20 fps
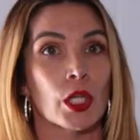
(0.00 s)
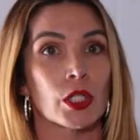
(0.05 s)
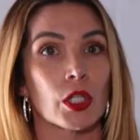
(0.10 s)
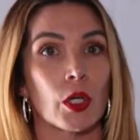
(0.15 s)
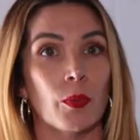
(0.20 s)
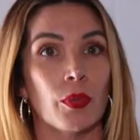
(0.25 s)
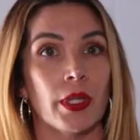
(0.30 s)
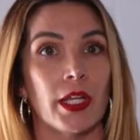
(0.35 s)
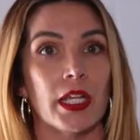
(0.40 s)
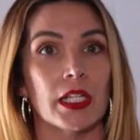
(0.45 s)

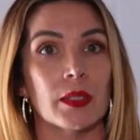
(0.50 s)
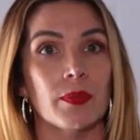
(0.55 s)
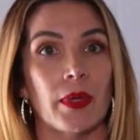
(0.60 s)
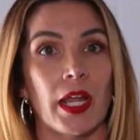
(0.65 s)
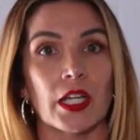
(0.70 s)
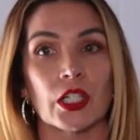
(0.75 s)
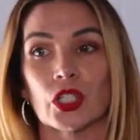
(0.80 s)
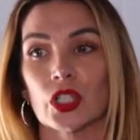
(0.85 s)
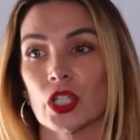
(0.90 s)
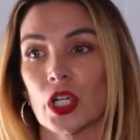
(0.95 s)
So please
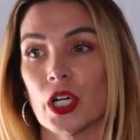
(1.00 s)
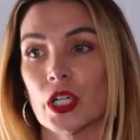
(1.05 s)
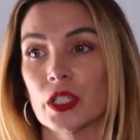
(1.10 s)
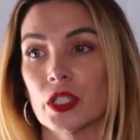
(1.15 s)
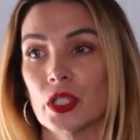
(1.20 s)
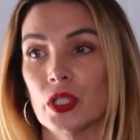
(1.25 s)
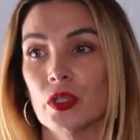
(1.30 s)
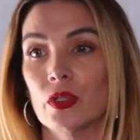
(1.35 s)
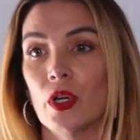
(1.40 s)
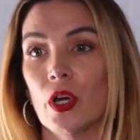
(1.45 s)
make sure
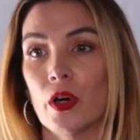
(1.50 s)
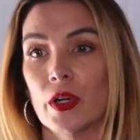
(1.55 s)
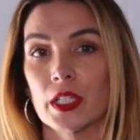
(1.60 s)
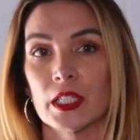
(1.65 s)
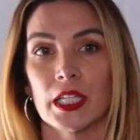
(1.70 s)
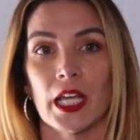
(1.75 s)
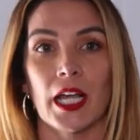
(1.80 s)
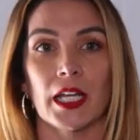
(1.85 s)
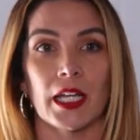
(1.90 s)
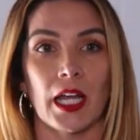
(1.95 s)
to go to
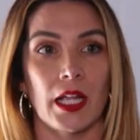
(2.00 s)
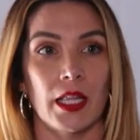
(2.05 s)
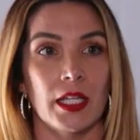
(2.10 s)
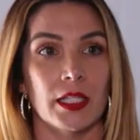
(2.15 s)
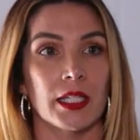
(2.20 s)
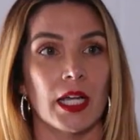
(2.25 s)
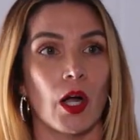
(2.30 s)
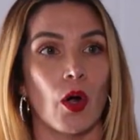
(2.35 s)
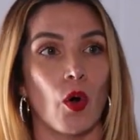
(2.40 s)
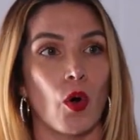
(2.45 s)

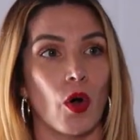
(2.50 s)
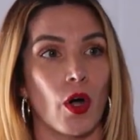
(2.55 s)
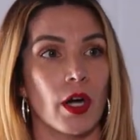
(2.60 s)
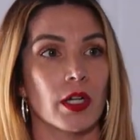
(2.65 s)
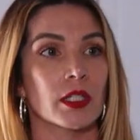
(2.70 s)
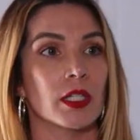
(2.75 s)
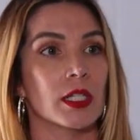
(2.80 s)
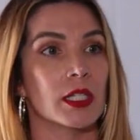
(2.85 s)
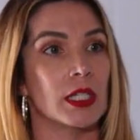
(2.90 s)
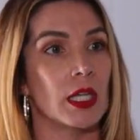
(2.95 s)

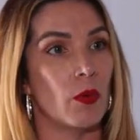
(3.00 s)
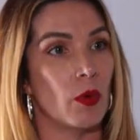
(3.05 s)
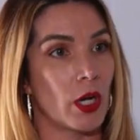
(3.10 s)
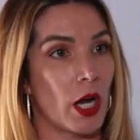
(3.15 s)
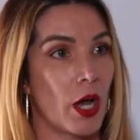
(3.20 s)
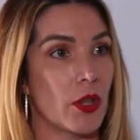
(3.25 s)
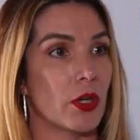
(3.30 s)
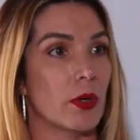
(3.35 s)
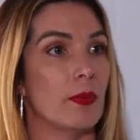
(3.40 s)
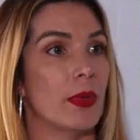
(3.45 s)
techalley.org to see what
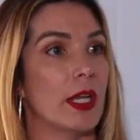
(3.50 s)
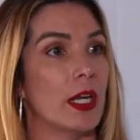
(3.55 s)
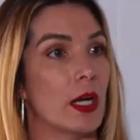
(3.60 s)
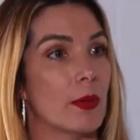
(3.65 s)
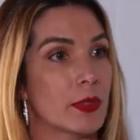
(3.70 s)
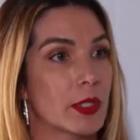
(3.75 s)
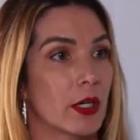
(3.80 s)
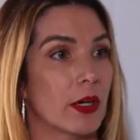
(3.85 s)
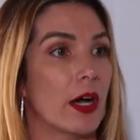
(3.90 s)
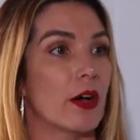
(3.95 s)
other
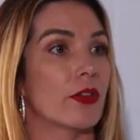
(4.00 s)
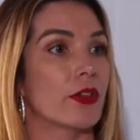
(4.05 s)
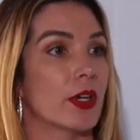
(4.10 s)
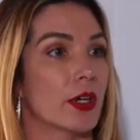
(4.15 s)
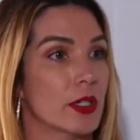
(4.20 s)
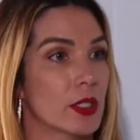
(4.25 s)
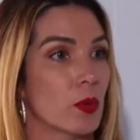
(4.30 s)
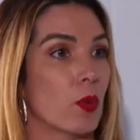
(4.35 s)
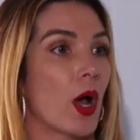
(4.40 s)
meetups are out there as